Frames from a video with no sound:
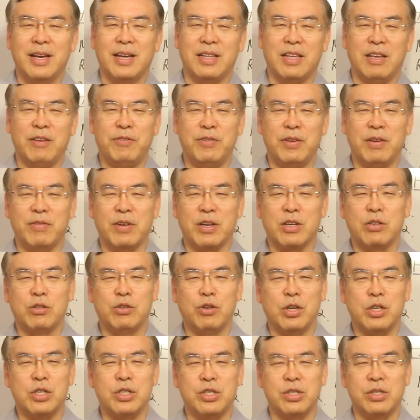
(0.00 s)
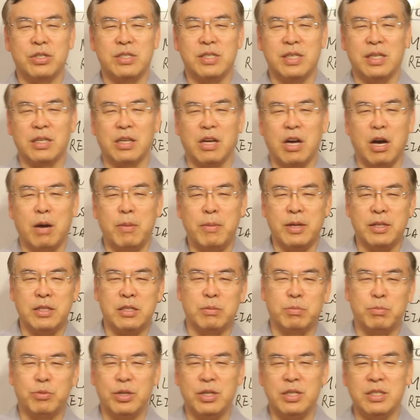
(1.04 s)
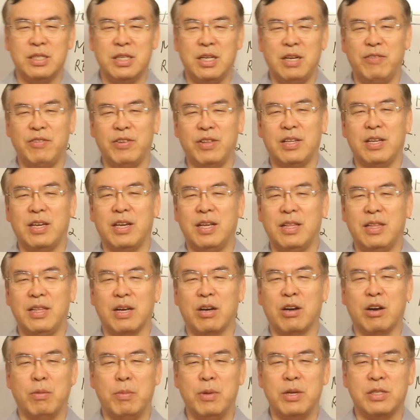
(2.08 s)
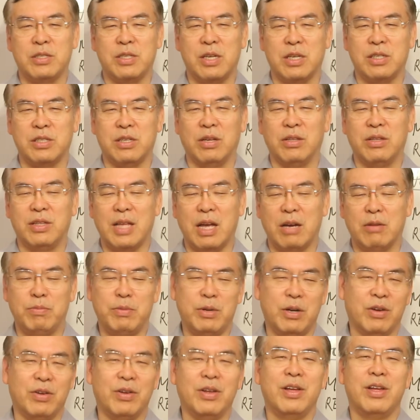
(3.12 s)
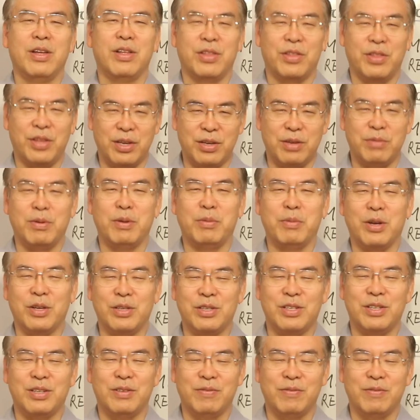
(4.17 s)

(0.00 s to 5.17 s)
If you have a questions and comments, please leave it in the comment section down below. Thank you very much.